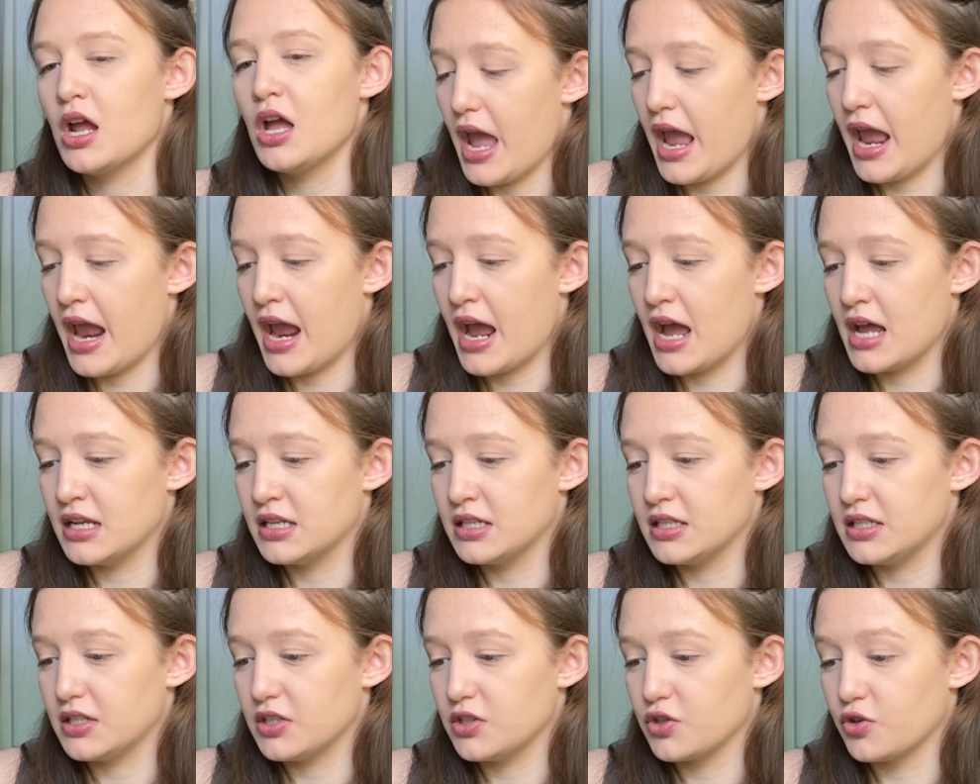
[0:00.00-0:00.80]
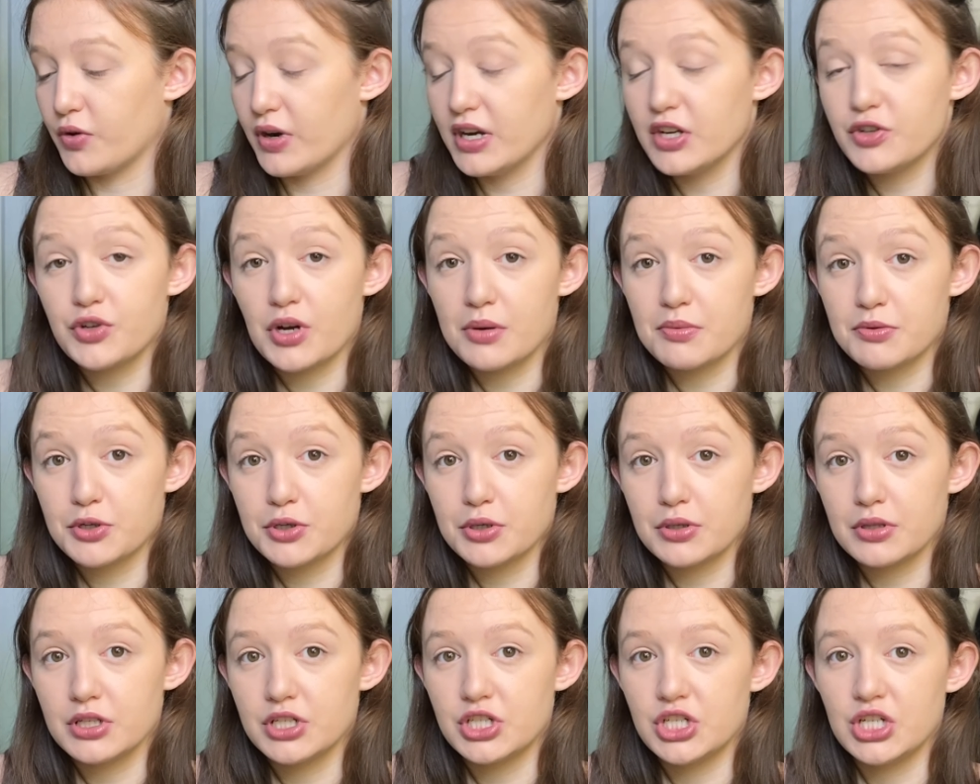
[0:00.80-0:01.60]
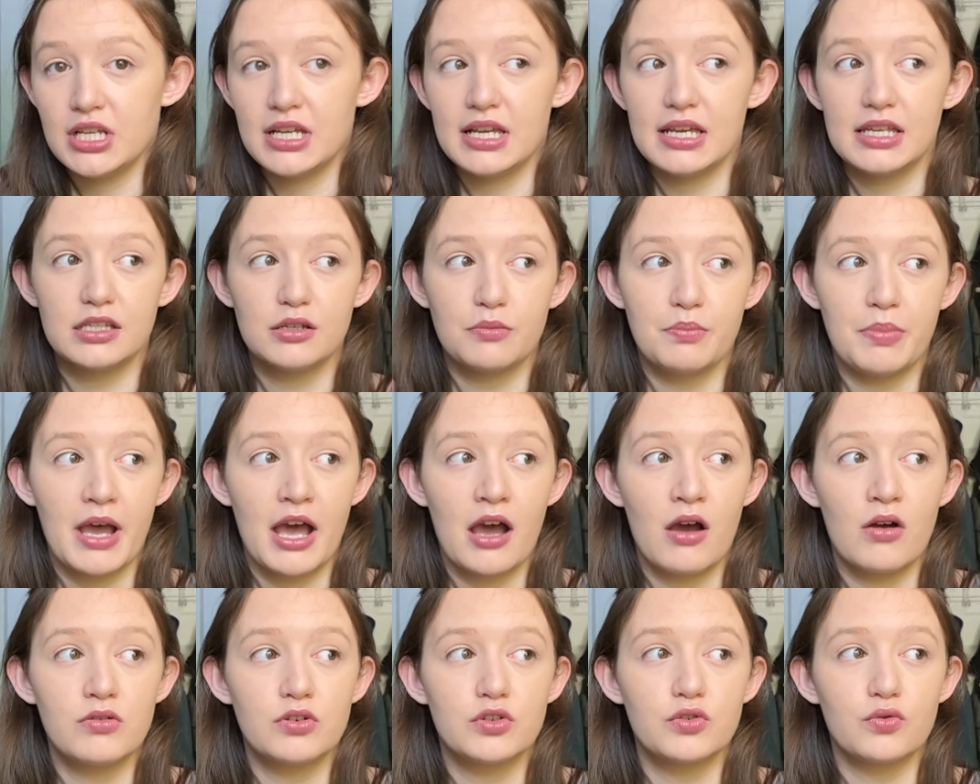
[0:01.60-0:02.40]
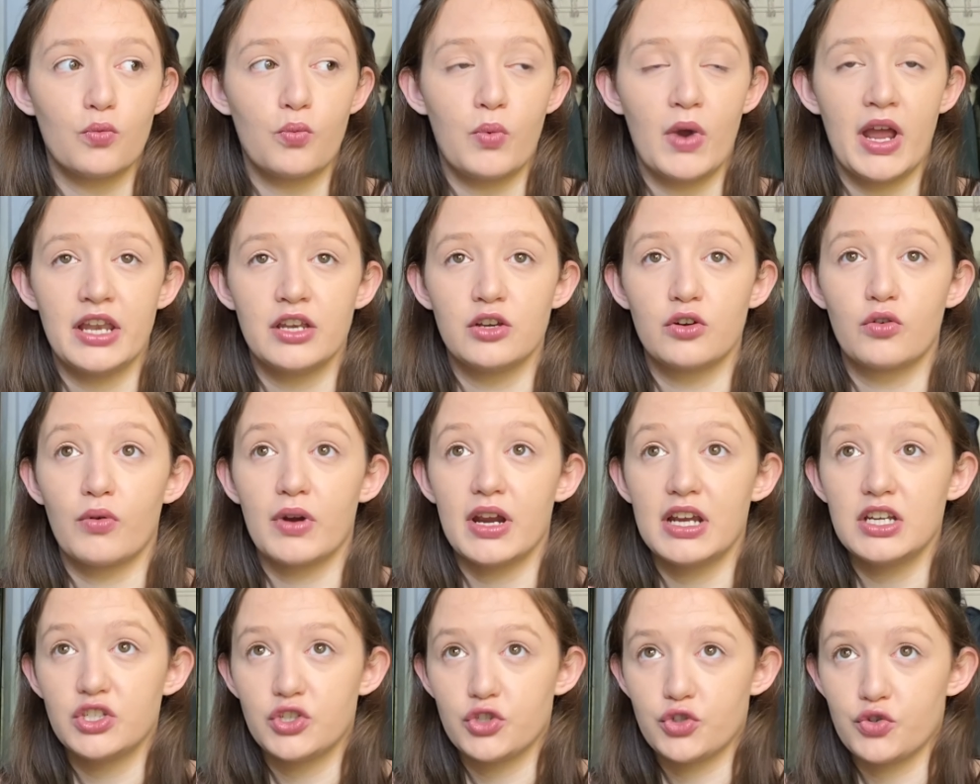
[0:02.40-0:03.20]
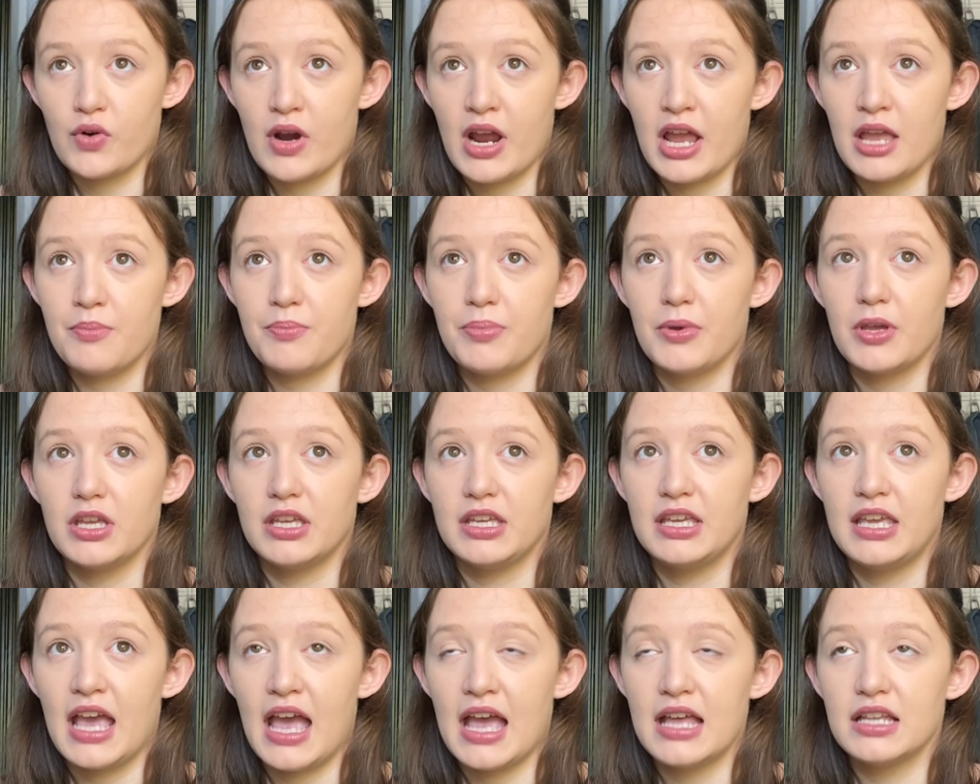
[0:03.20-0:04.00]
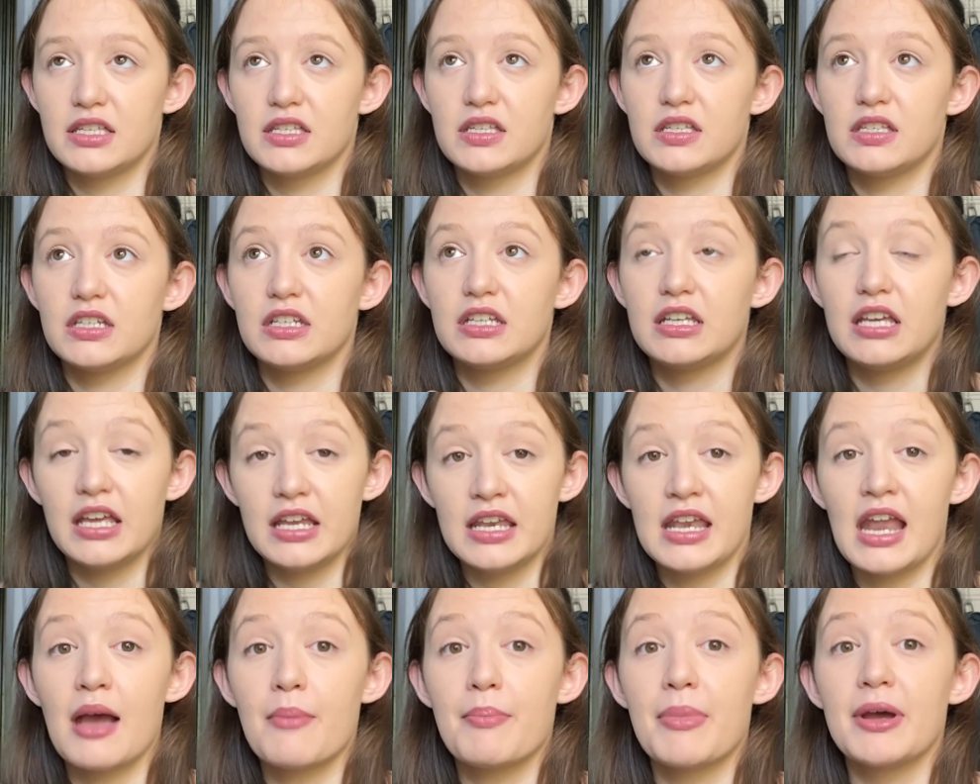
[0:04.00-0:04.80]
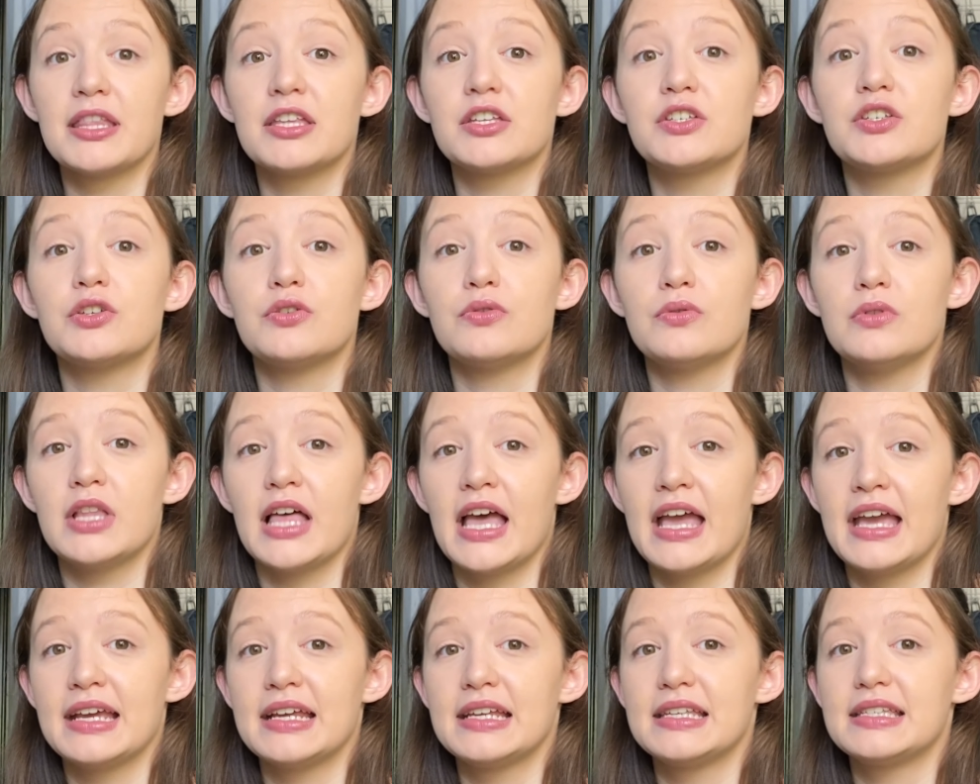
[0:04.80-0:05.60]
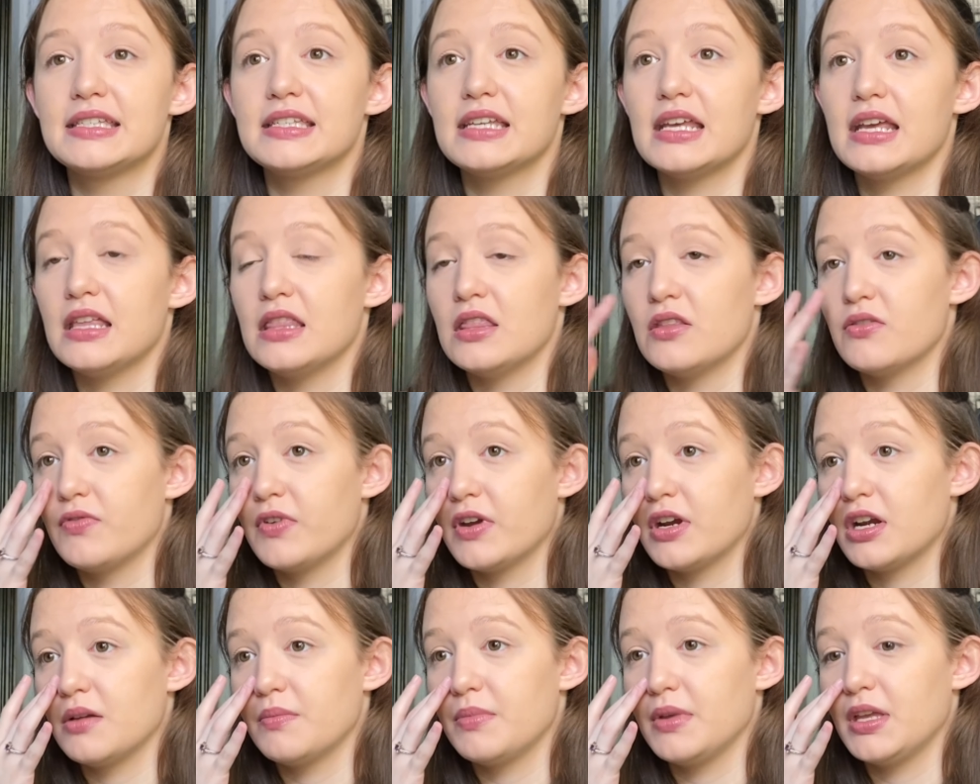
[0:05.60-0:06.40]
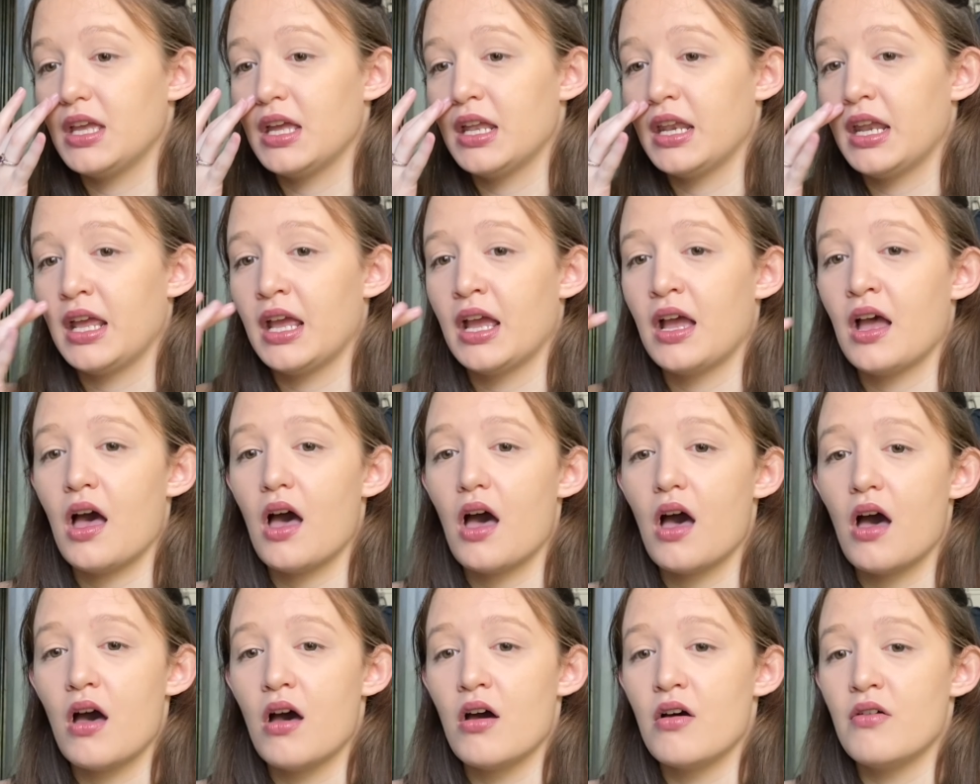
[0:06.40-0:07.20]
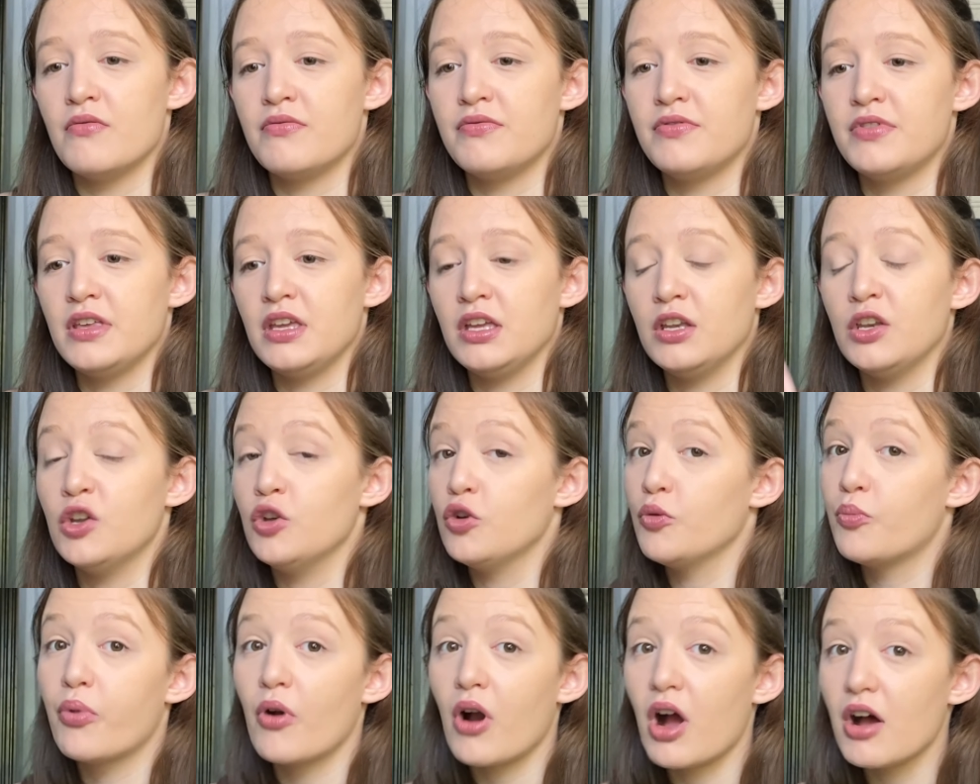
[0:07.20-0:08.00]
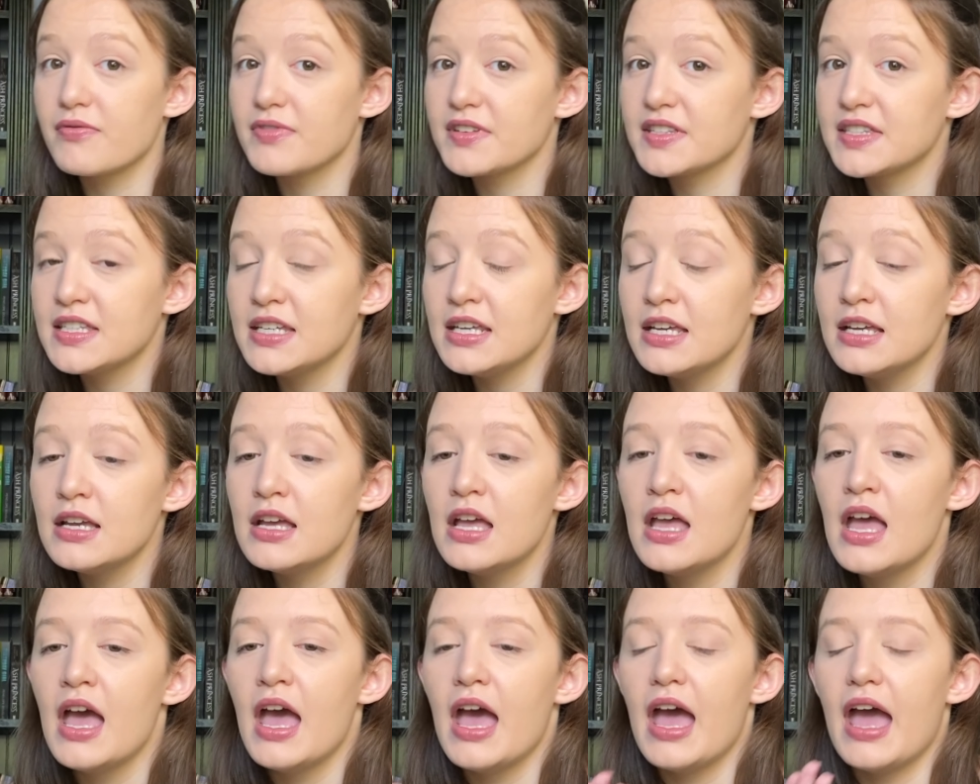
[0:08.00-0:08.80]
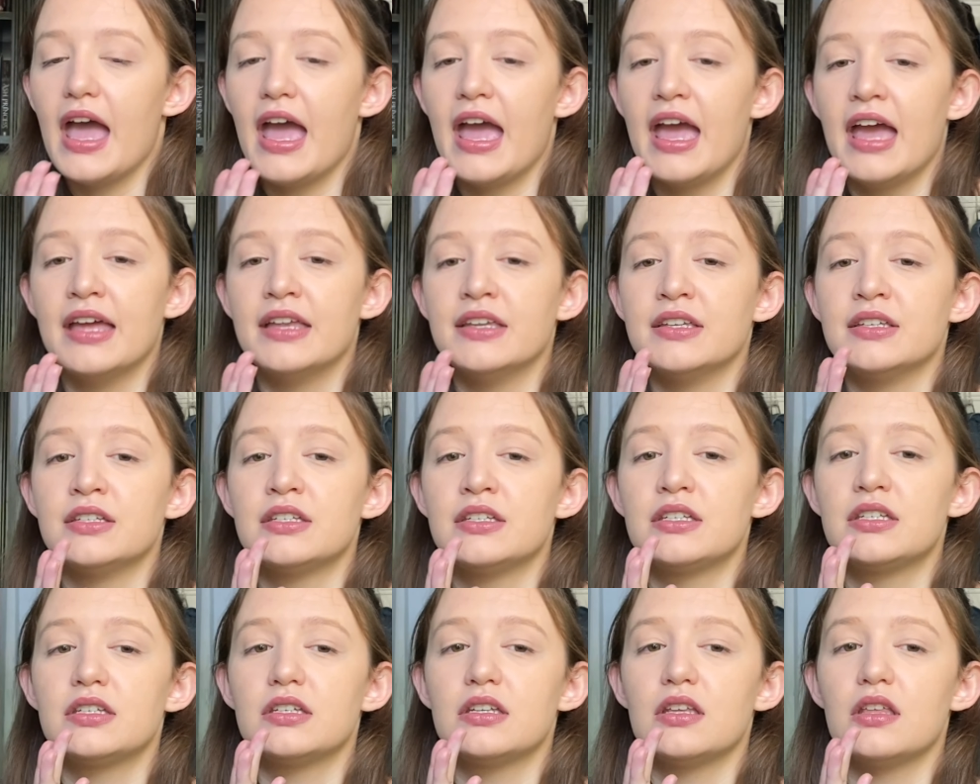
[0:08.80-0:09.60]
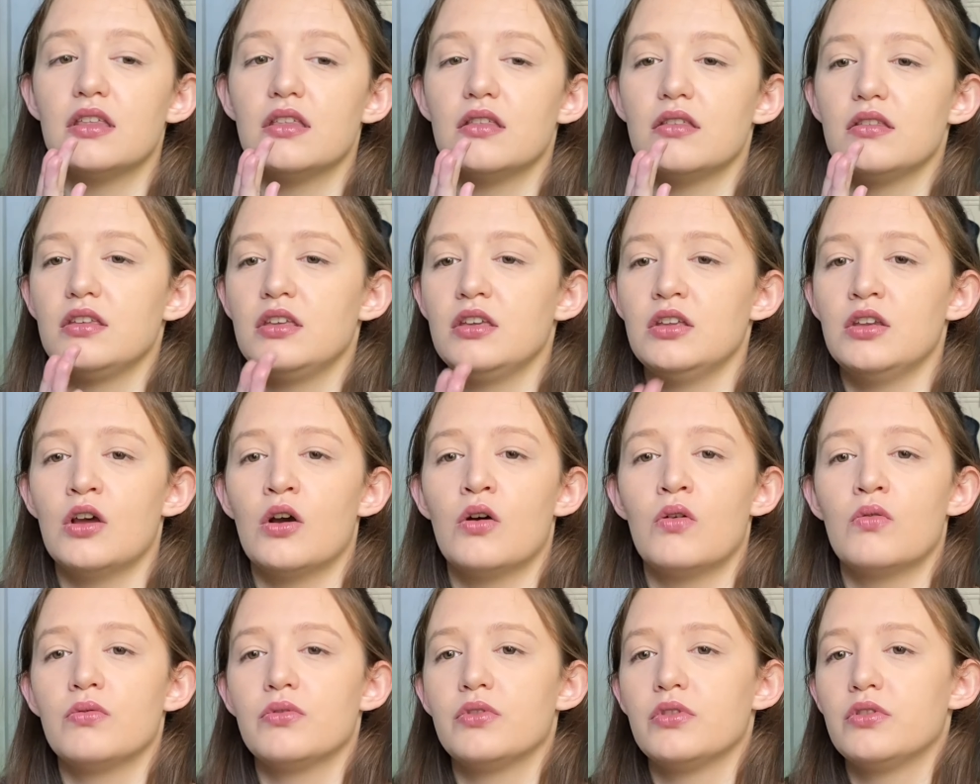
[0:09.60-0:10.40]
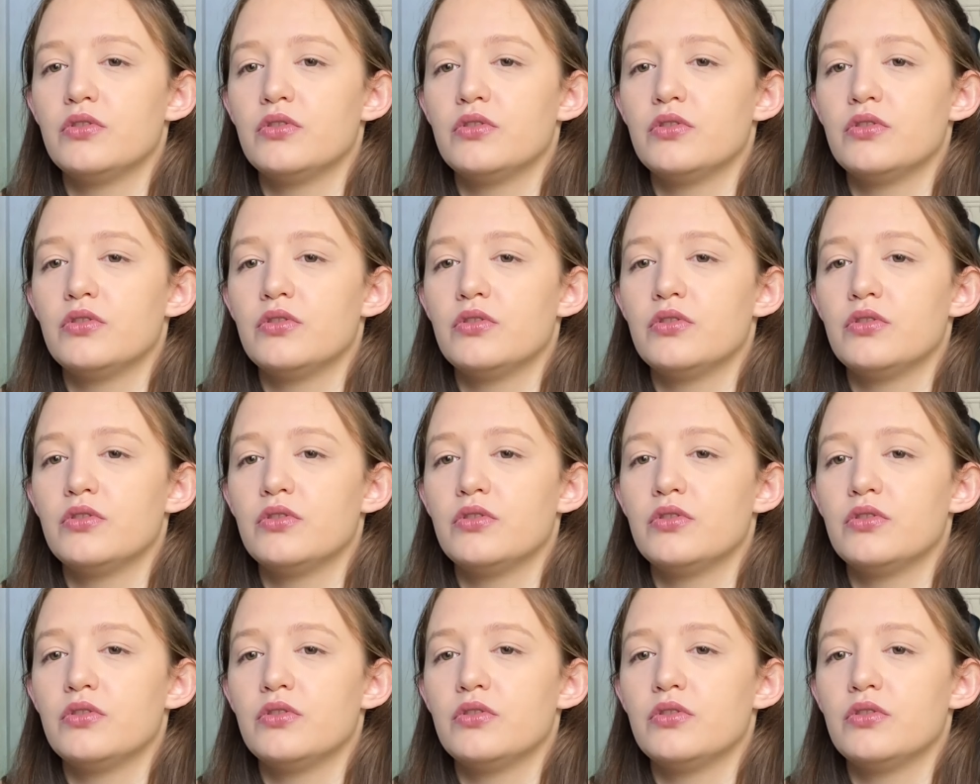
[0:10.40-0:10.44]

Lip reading: And Gray Stripes Trilogy is about when Gray Stripe gets kidnapped by the Two Legs in the very beginning of the New Prophecy, and you know,